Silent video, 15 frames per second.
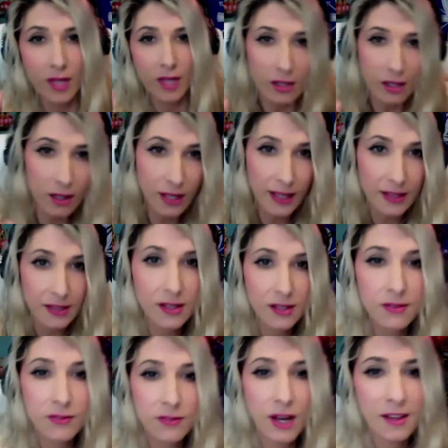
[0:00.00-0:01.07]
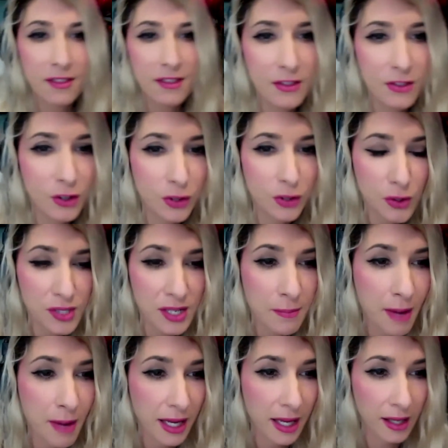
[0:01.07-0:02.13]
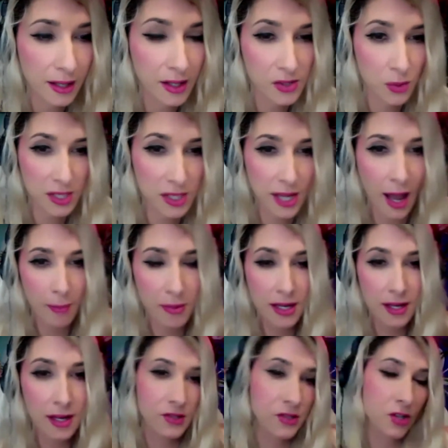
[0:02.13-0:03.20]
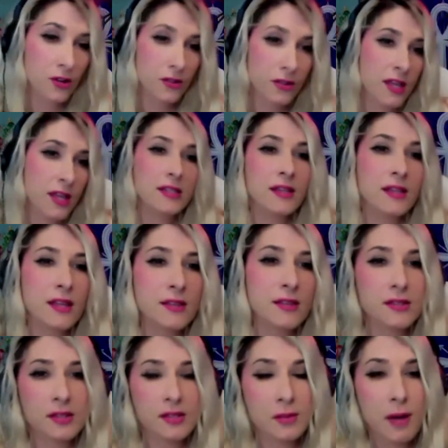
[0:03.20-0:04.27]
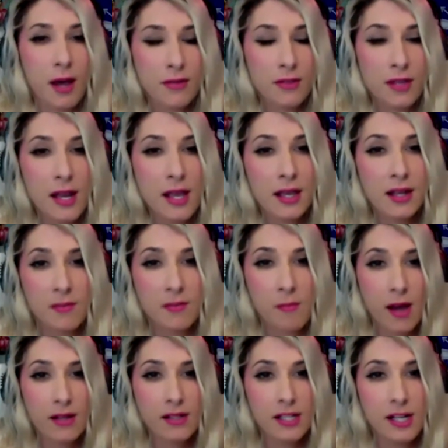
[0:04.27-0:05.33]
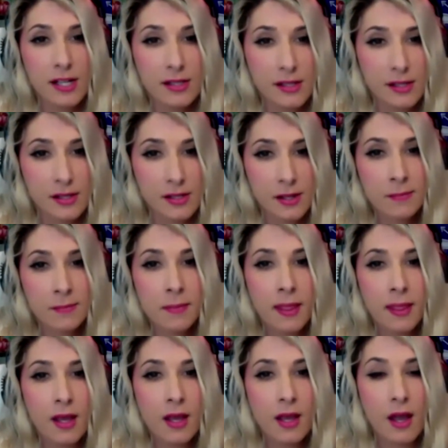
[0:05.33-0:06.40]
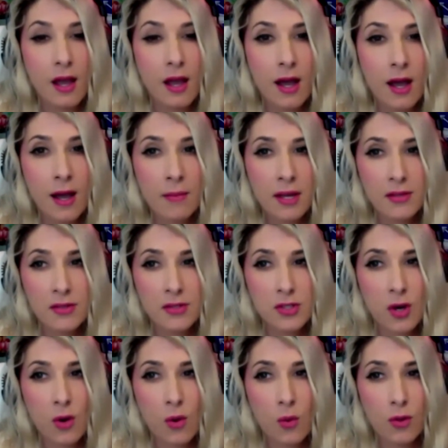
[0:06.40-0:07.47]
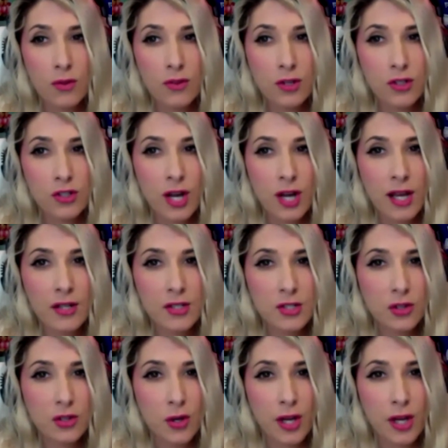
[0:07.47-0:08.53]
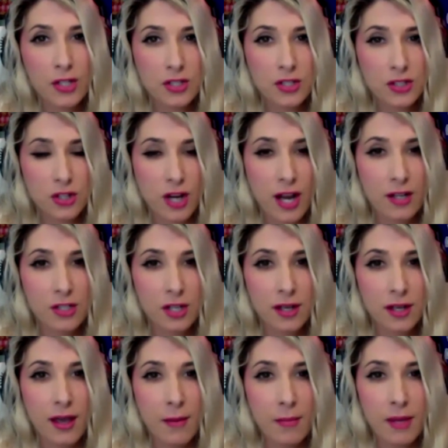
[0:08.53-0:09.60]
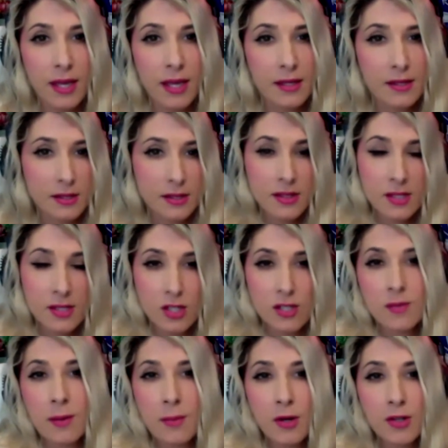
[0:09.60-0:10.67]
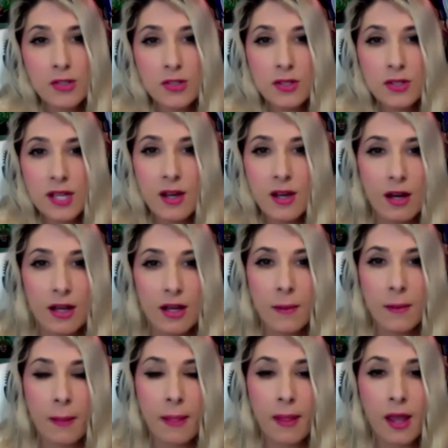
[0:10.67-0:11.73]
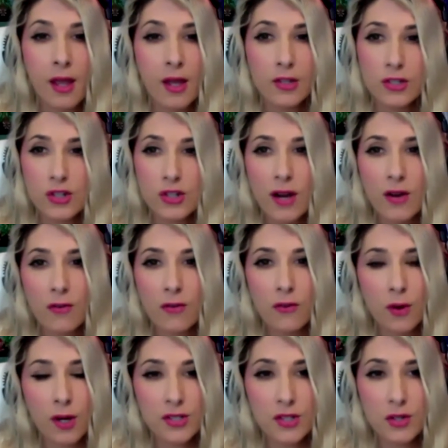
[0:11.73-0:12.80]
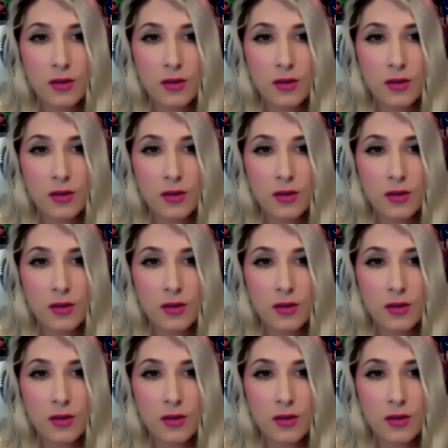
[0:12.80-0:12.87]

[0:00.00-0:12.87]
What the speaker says: collective. I think they're losing money is what's happening in certain things. I think this is about the negative monetary system. And so they're trying to launch distraction campaigns. This is just my personal take on it, to try to force a